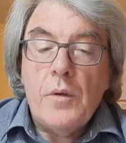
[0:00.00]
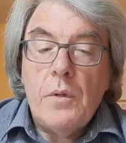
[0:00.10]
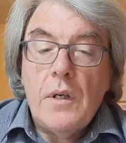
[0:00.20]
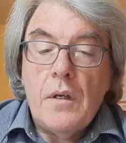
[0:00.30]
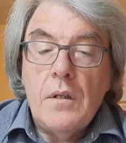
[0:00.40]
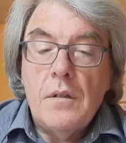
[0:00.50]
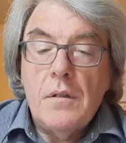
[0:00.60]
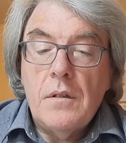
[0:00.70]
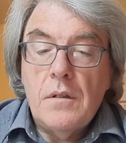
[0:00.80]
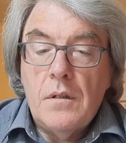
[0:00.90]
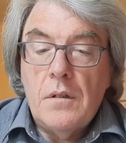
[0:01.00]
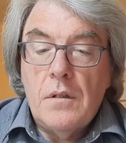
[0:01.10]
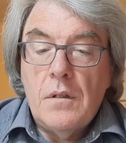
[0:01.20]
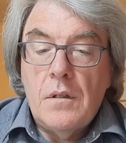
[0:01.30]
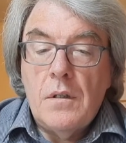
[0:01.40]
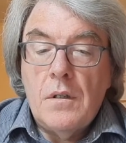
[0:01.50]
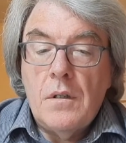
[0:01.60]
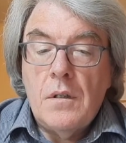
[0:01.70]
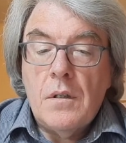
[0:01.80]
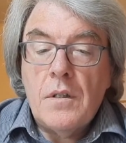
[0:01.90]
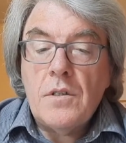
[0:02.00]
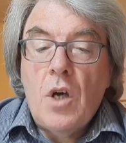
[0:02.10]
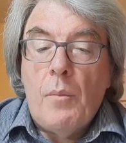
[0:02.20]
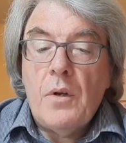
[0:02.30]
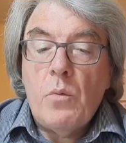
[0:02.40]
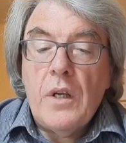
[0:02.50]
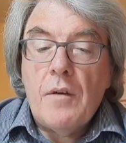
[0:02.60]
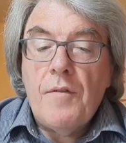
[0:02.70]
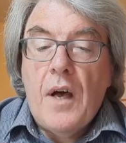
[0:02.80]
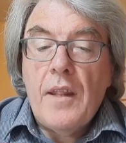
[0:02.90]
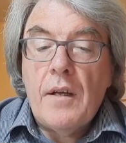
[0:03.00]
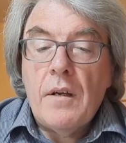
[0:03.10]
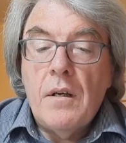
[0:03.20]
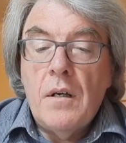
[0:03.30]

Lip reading: Week. This coming week, Father,